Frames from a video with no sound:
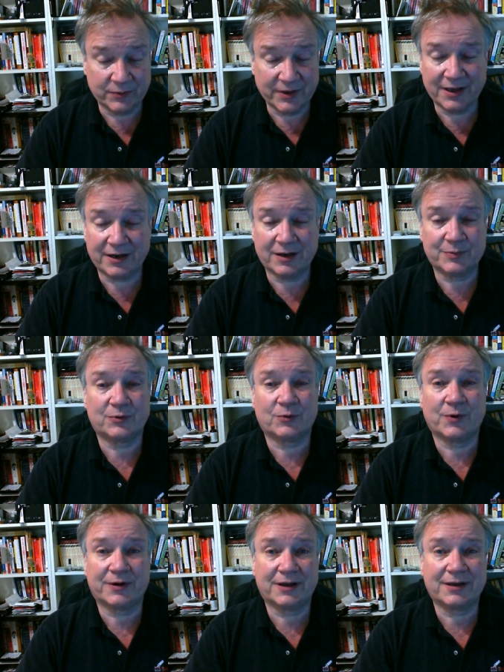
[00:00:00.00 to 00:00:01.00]
We got up and
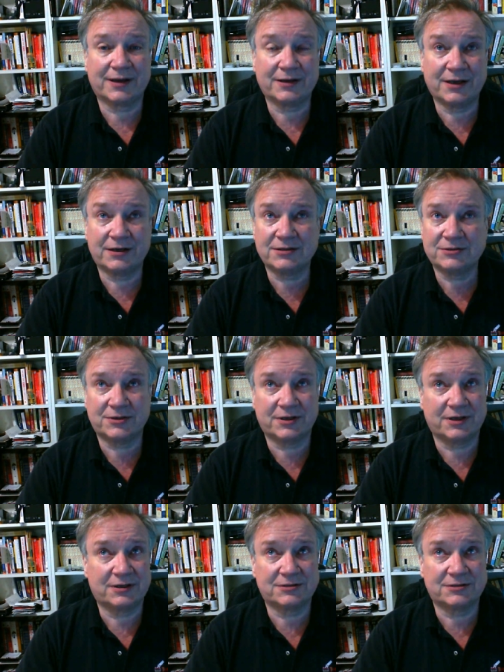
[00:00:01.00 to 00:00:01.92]
running again yesterday,